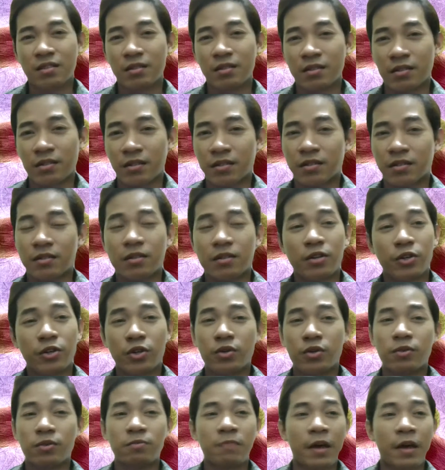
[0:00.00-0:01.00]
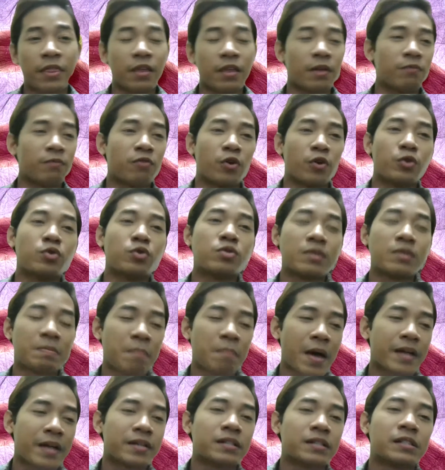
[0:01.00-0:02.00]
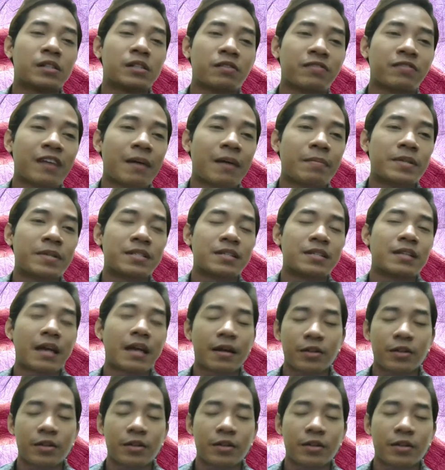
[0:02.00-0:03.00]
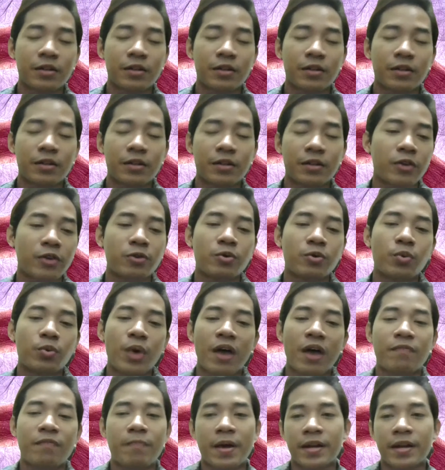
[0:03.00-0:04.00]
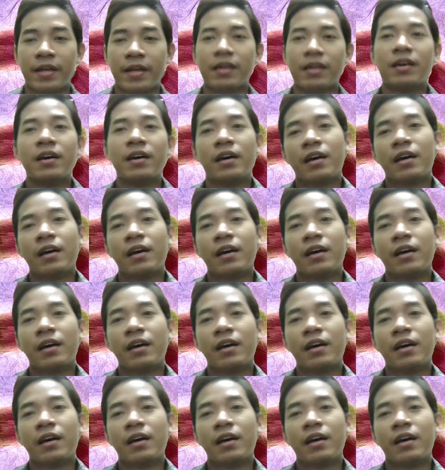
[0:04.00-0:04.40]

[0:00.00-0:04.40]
or I think for those in medical or pharmacy that you might from there, we have many